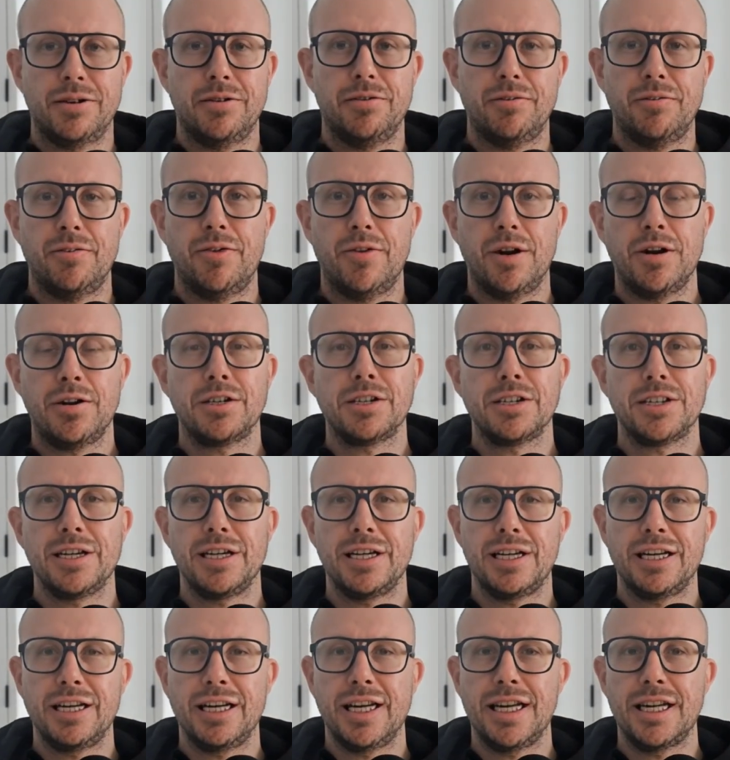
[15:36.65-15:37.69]

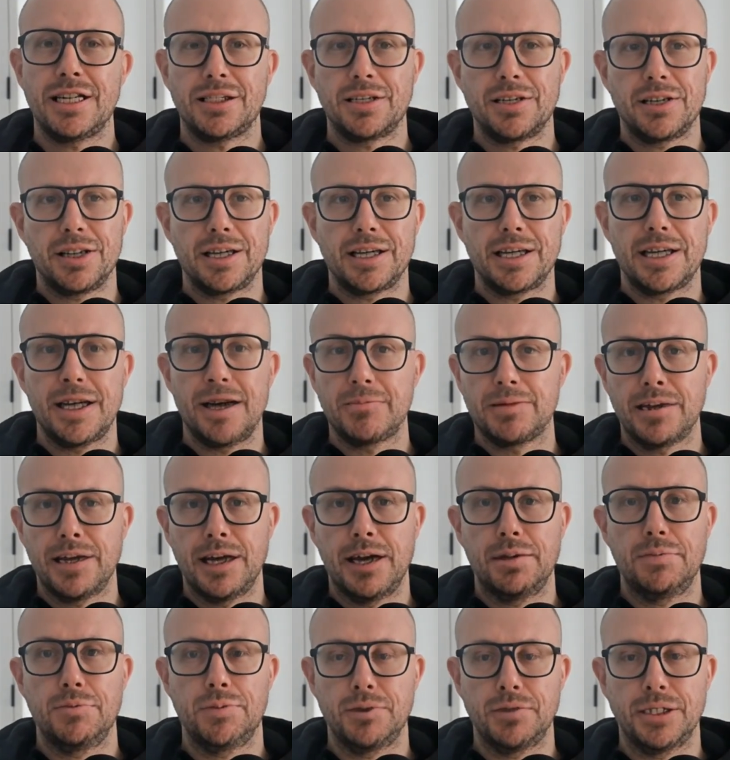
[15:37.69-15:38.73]
Focusing less on the cap
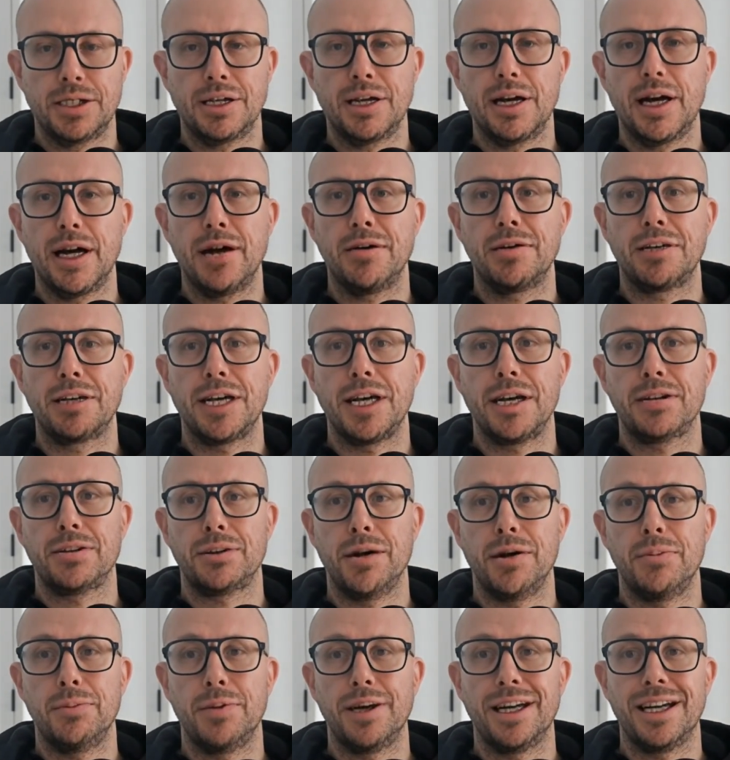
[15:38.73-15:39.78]
table, which I know is our
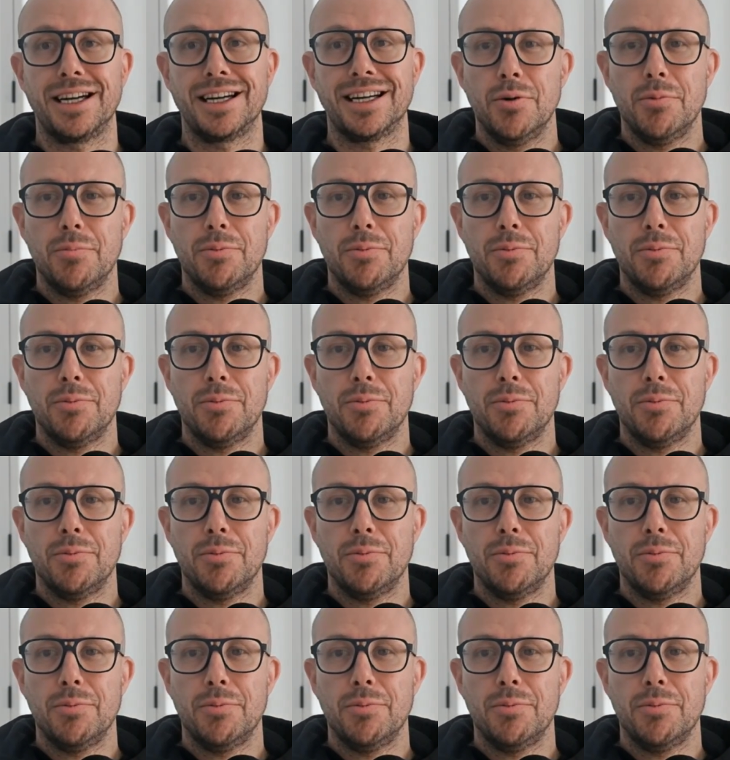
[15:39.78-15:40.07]
topic,